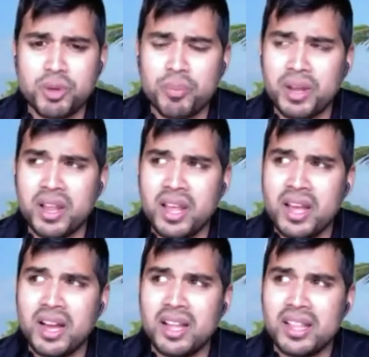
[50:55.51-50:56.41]
but
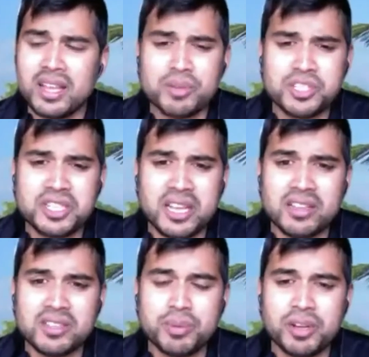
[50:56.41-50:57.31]
like it was just
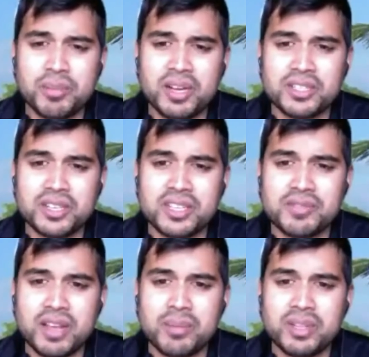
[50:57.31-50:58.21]
his pretty much and his
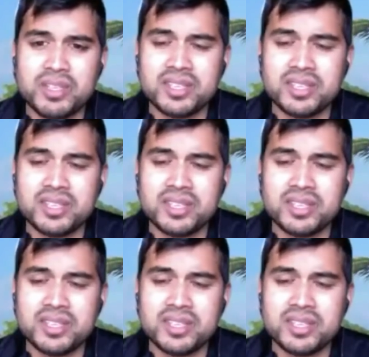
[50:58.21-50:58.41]
family's.